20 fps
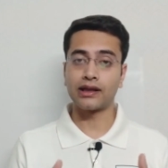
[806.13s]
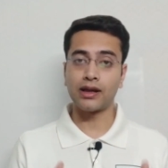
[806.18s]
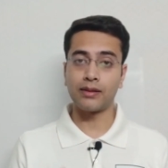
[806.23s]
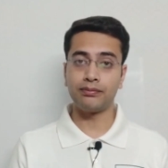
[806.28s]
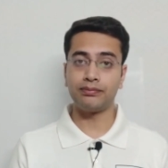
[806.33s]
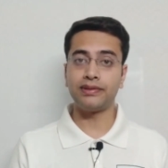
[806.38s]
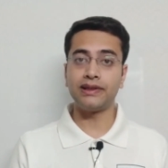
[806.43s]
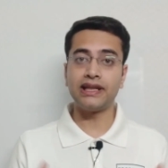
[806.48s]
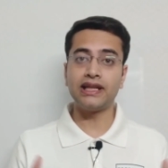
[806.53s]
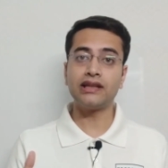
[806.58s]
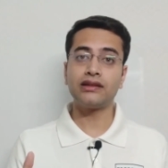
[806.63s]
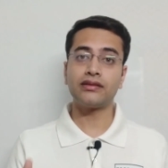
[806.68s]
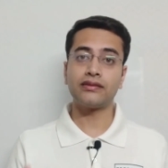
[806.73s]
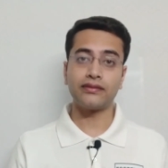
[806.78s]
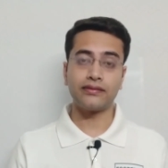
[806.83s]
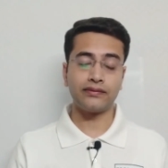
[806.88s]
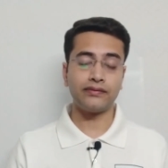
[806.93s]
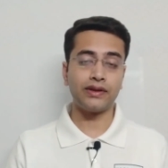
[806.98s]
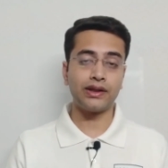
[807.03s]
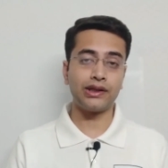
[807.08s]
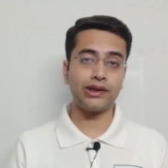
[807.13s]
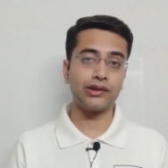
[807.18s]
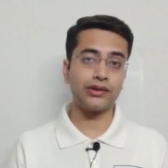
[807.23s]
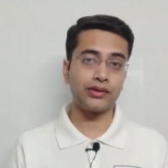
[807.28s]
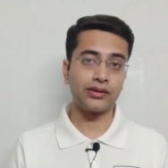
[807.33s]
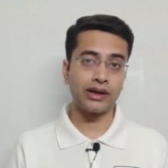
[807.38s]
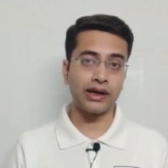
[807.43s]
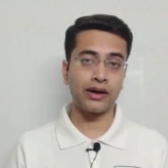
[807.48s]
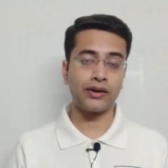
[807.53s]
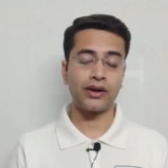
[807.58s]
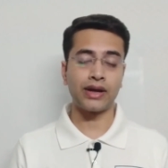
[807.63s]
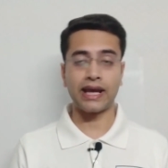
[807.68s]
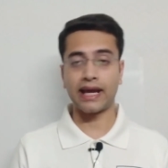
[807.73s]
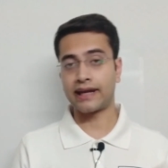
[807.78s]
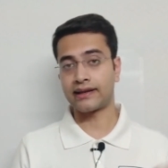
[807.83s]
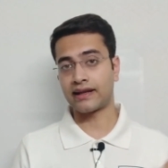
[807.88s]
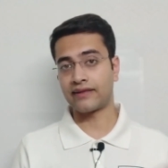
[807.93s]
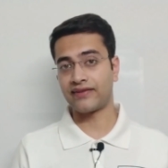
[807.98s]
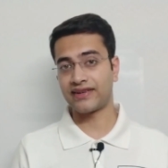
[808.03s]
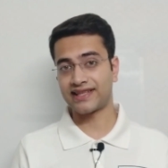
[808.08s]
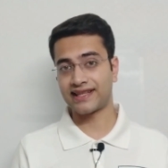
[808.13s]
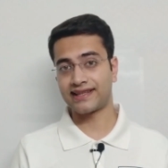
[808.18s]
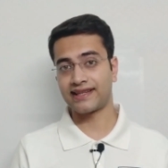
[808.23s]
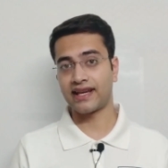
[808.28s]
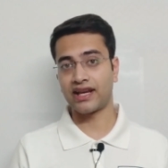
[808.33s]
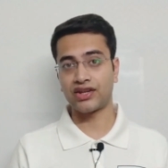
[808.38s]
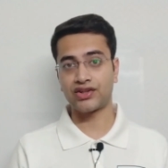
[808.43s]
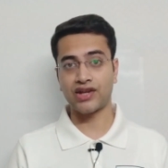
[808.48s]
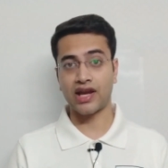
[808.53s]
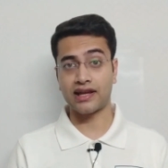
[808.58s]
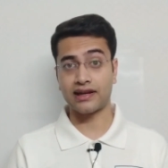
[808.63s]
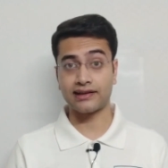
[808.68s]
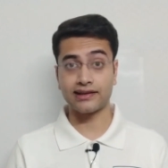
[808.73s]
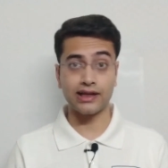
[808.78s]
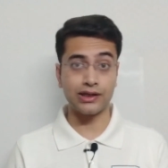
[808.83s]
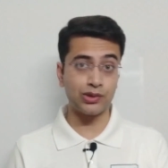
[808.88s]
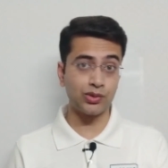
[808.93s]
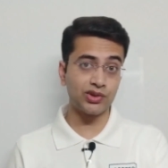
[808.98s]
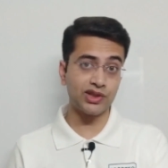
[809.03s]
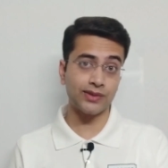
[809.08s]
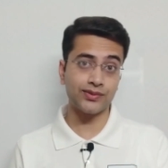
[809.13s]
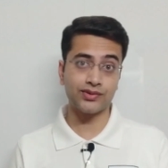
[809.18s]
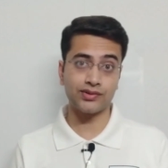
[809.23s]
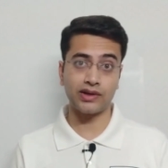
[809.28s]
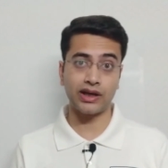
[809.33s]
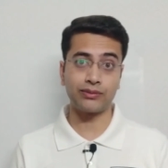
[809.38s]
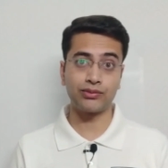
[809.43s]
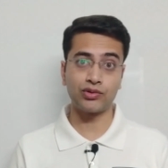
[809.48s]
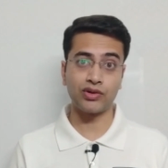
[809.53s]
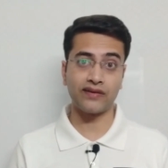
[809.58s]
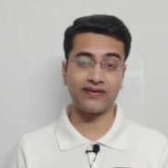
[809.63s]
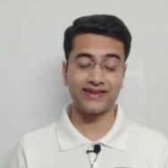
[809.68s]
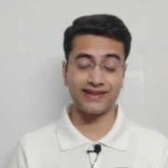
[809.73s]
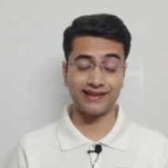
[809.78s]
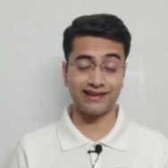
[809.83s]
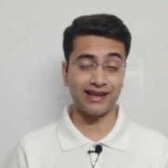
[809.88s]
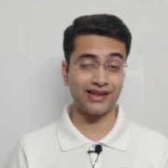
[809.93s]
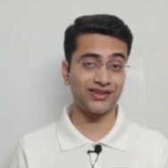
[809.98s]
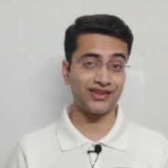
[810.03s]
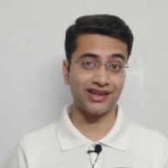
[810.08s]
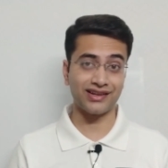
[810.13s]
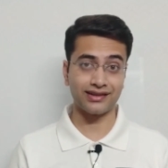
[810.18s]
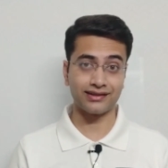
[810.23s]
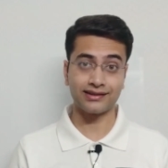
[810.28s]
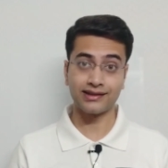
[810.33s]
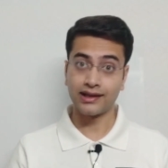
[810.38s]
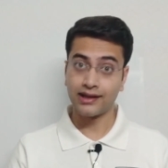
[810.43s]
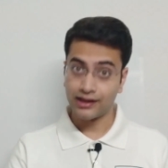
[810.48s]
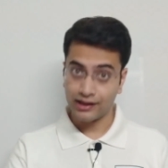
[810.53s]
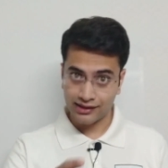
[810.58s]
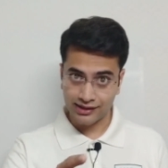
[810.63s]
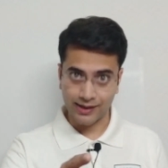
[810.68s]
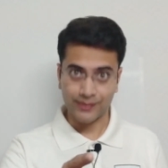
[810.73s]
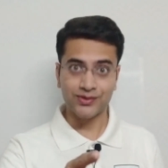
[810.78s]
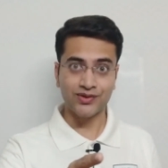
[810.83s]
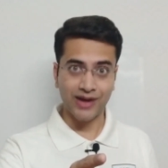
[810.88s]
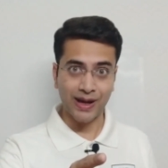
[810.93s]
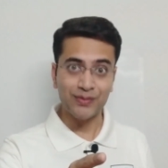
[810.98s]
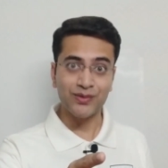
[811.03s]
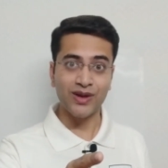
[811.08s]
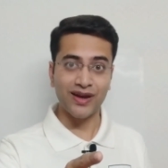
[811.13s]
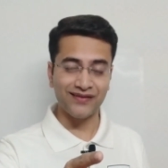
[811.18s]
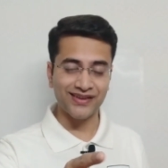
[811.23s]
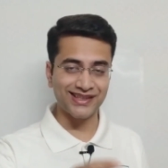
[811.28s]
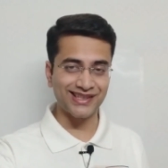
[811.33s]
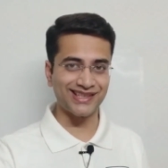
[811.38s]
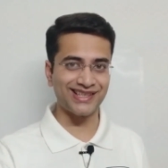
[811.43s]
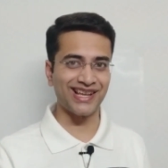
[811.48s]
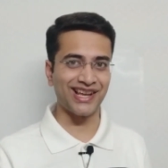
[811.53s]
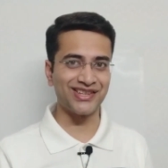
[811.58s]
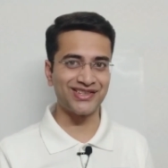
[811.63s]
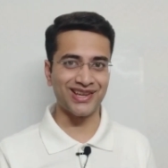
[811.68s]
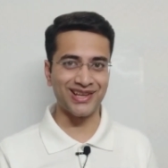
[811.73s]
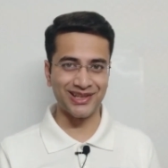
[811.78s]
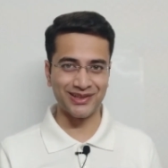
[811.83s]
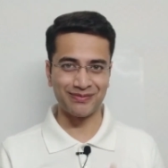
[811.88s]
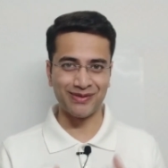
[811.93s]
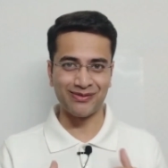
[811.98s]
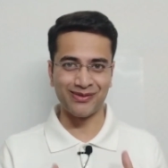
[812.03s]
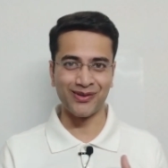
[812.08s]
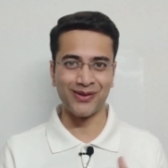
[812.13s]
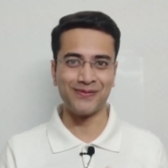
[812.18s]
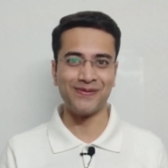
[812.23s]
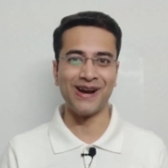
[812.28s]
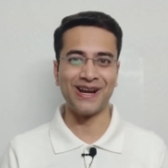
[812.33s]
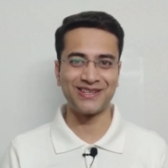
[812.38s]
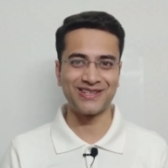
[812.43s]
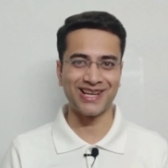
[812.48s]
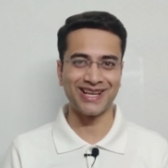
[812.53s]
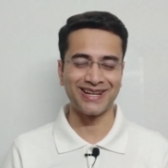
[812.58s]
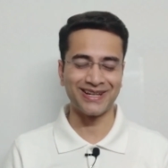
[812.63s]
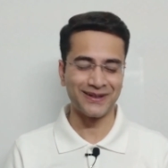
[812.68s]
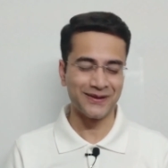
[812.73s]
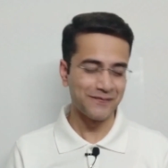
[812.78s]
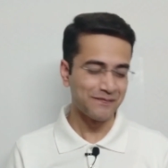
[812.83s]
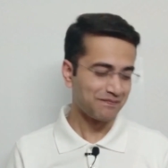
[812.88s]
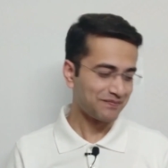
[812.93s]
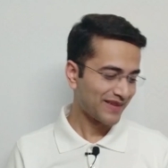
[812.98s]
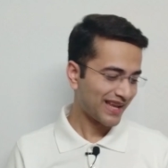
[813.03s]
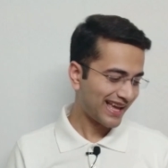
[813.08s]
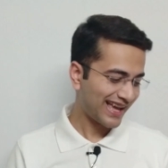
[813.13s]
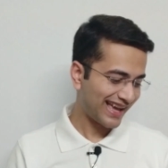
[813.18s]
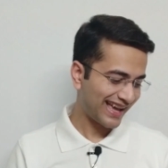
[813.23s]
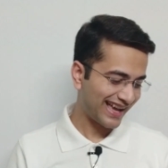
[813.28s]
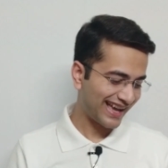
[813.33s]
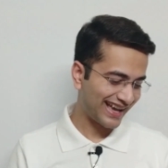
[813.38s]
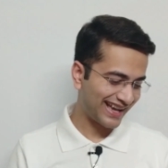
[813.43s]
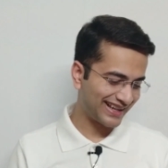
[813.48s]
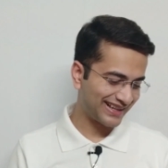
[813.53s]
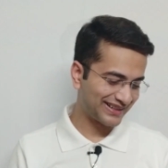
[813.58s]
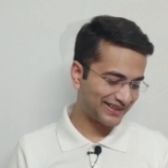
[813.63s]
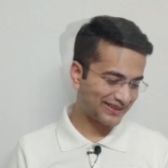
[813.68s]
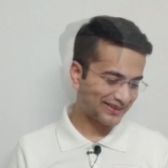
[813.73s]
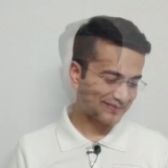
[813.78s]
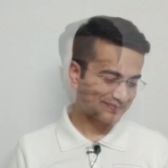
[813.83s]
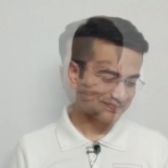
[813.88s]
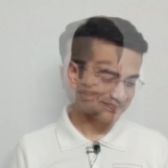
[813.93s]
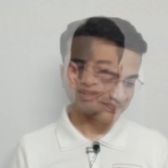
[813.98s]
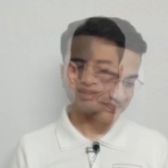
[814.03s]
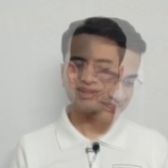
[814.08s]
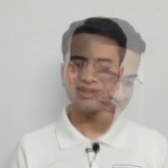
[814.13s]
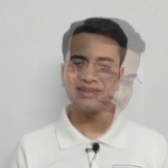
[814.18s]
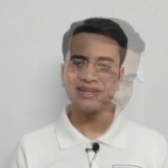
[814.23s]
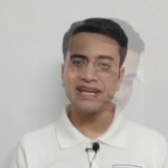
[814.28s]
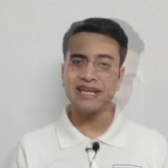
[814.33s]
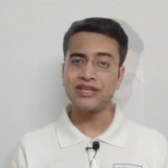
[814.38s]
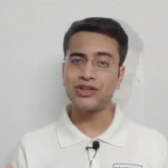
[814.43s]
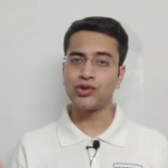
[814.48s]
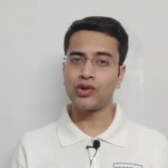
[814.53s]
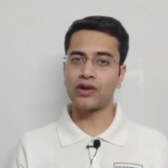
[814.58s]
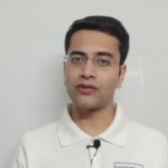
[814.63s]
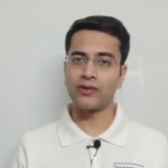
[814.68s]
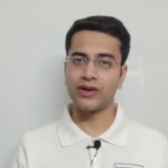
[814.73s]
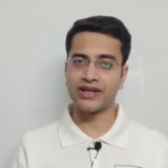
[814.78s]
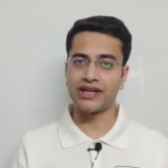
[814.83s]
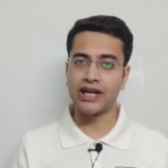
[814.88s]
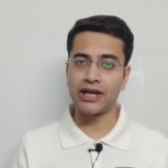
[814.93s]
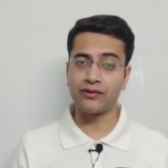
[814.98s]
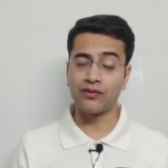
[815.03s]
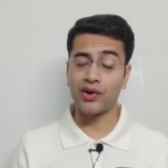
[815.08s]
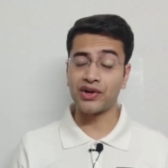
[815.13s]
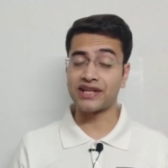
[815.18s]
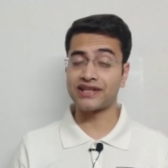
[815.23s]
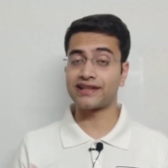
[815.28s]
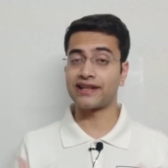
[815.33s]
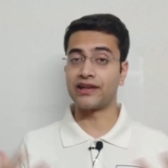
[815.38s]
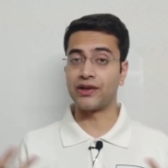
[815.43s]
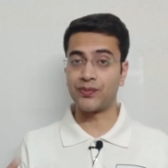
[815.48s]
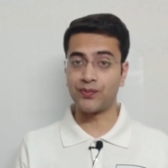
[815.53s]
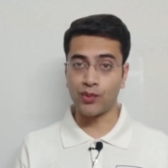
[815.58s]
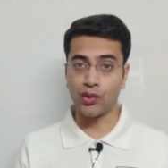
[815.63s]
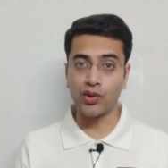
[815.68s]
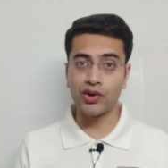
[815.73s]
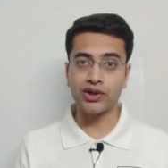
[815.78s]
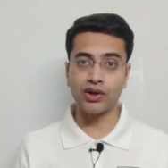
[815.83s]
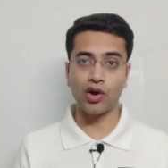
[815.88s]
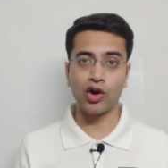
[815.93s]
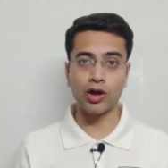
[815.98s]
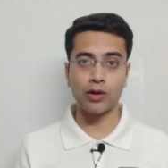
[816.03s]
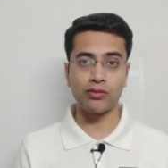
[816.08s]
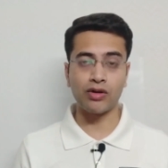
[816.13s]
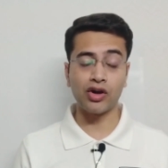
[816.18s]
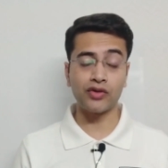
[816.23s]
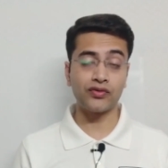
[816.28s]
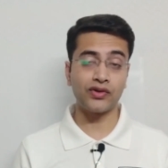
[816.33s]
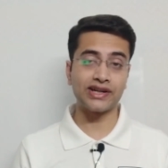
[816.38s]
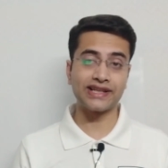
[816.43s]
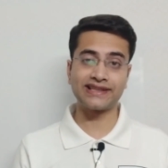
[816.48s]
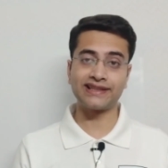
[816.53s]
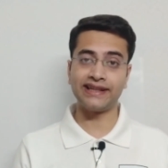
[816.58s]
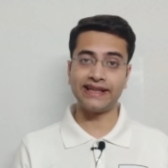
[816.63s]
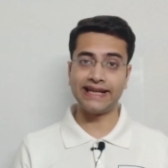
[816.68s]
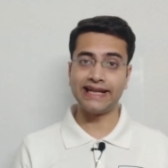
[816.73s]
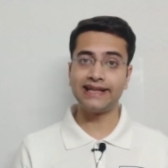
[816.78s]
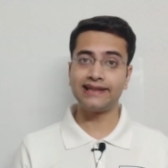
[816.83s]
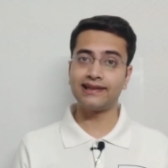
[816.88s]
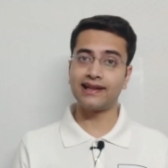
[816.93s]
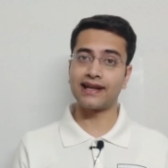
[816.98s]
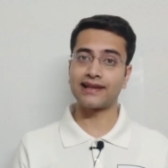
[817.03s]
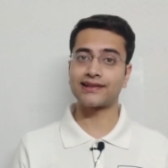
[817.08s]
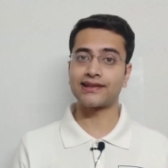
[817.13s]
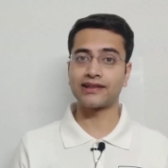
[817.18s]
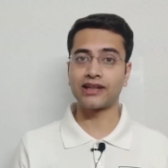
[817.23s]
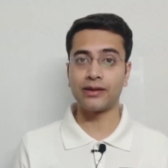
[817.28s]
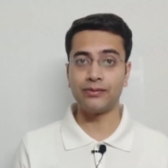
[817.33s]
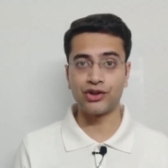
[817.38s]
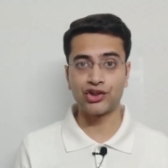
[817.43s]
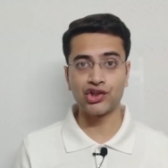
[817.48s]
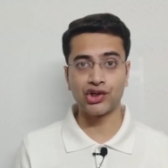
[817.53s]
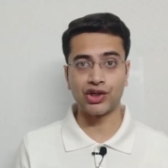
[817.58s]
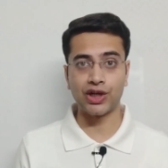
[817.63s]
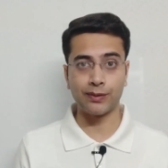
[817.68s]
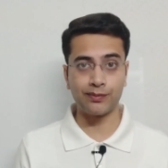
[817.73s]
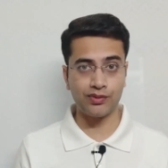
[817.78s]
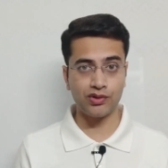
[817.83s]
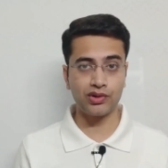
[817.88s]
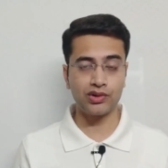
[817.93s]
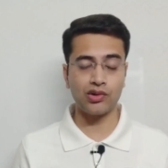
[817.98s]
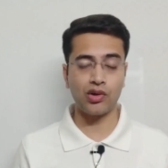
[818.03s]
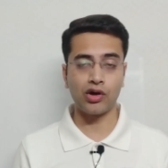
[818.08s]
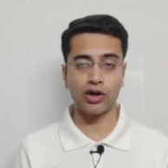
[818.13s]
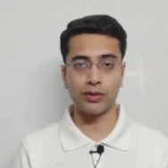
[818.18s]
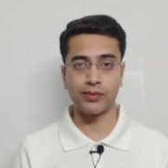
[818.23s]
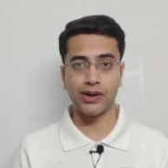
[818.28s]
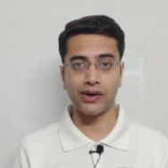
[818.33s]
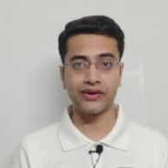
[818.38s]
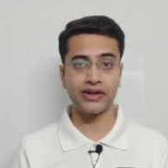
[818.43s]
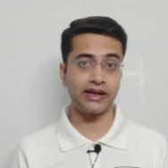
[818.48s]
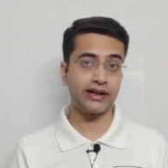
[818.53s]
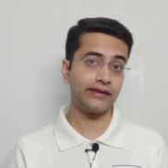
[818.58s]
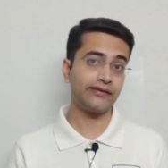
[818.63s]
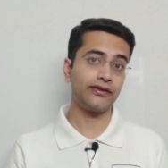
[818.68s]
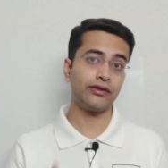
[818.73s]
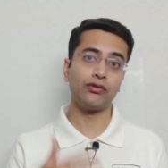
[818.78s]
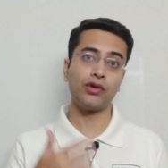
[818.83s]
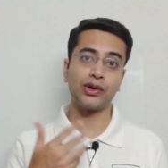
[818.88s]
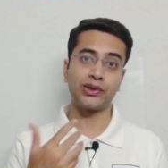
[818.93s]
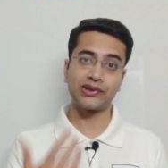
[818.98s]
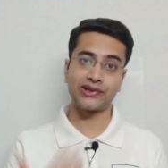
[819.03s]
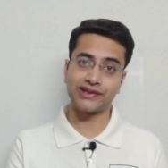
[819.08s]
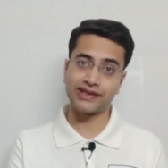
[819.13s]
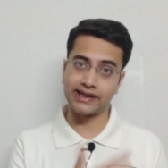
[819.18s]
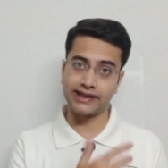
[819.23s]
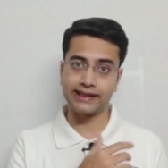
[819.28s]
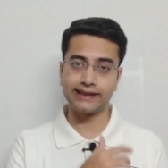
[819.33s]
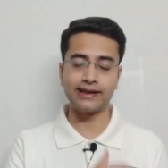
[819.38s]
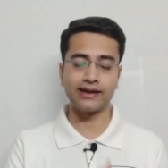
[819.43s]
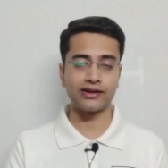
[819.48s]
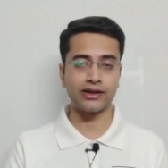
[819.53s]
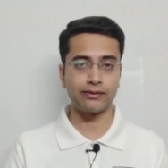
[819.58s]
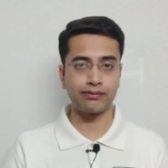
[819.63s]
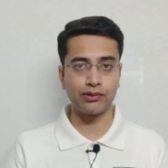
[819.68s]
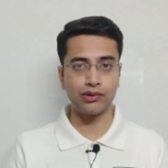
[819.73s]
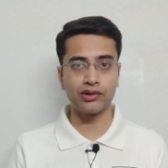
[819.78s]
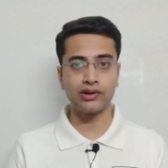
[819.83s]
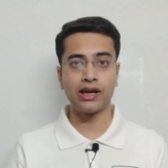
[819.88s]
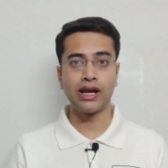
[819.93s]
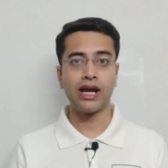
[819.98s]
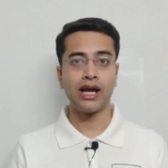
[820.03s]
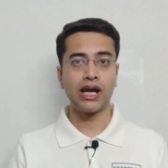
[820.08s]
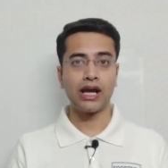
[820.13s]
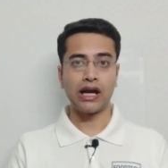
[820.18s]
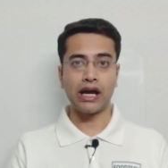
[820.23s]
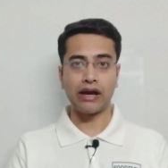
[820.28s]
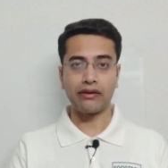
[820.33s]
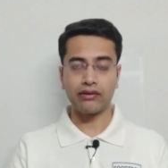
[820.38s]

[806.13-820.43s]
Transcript: the complete video at FSSAI channels, and do subscribe to FSSAI channels. Subscribe to FSSAI channels before my channel. And just in case you are wondering what is the report all about, what is the EAT-Lancet Commission report all about, and if you want to study that report,